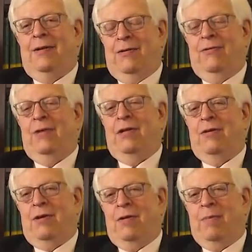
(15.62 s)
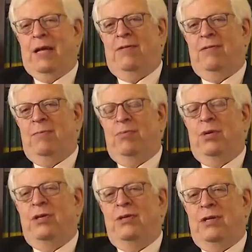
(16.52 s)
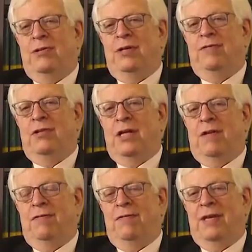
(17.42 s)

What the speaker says: because I talk about some pretty sensitive stuff